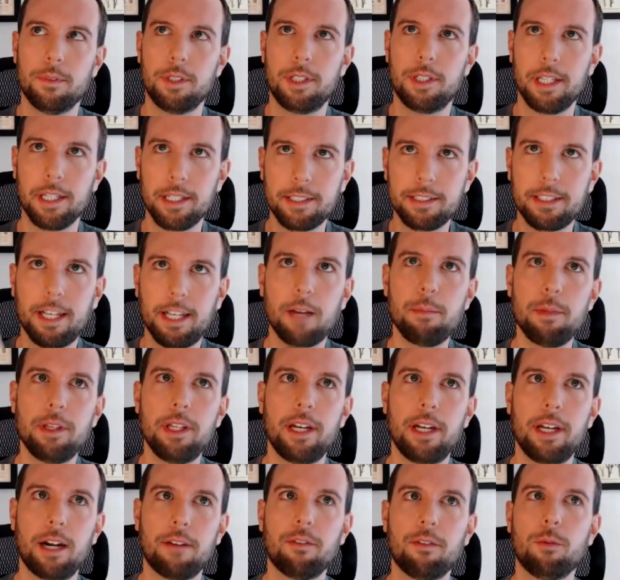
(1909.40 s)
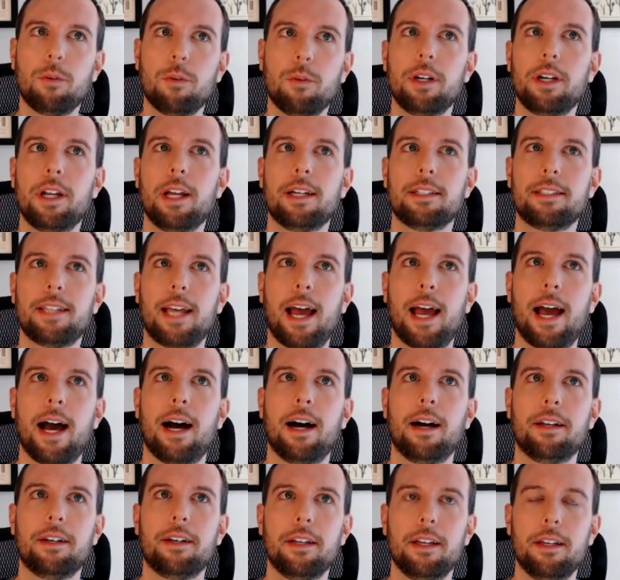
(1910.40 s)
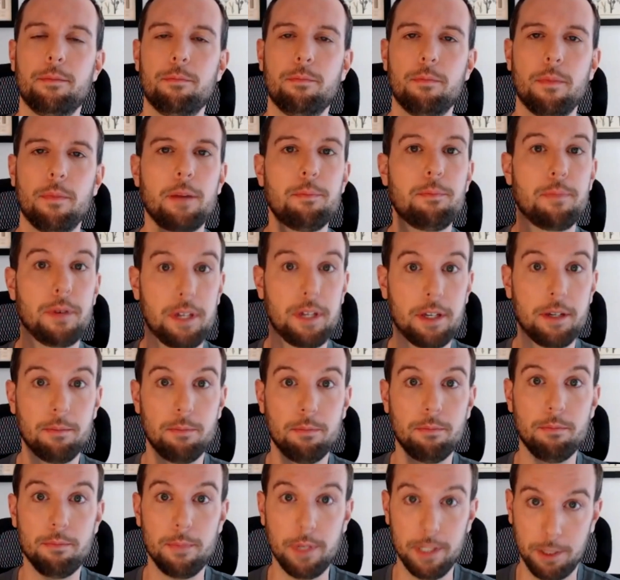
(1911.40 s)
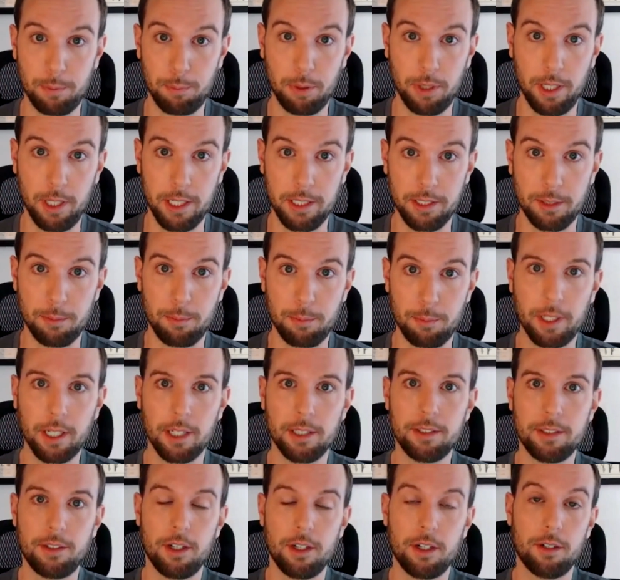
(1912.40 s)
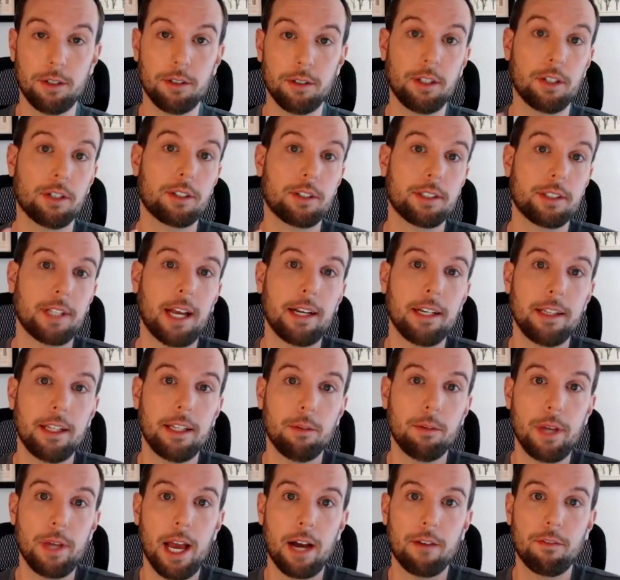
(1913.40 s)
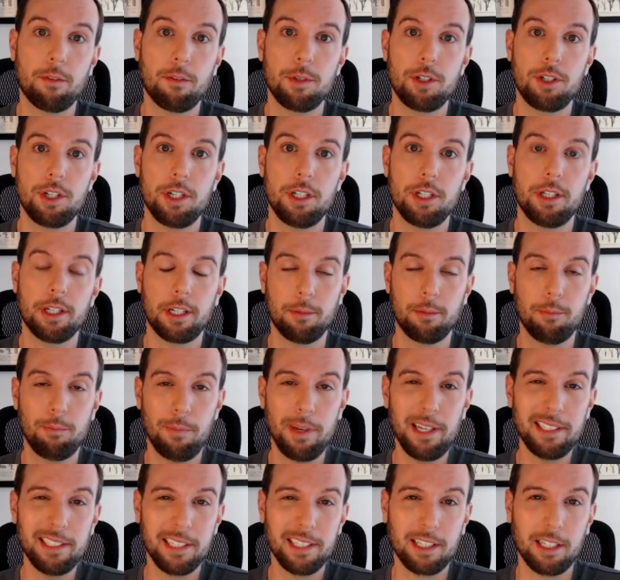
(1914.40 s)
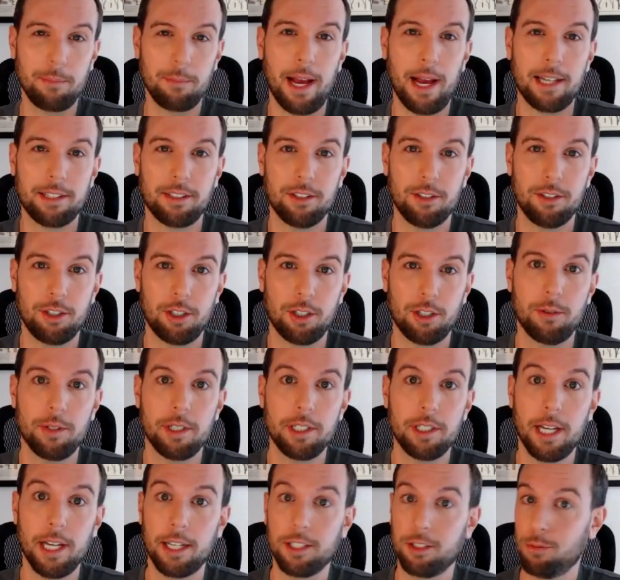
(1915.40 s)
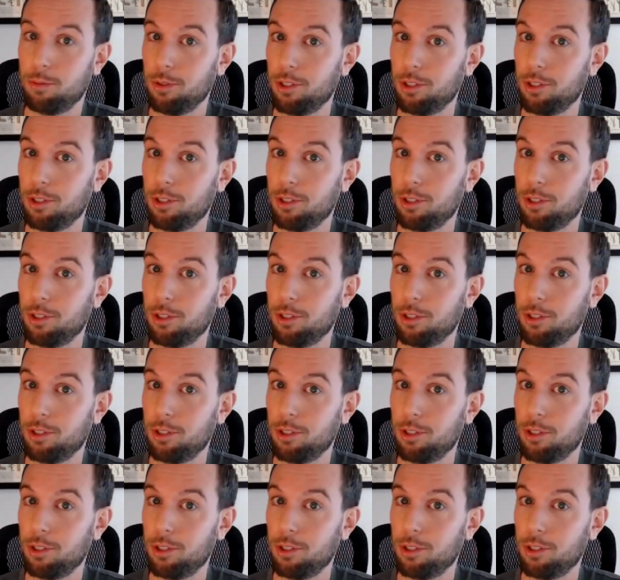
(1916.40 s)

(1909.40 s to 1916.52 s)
excitement that everyone has had may be misplaced because they're excited that we have a machine that can basically pass the Turing test,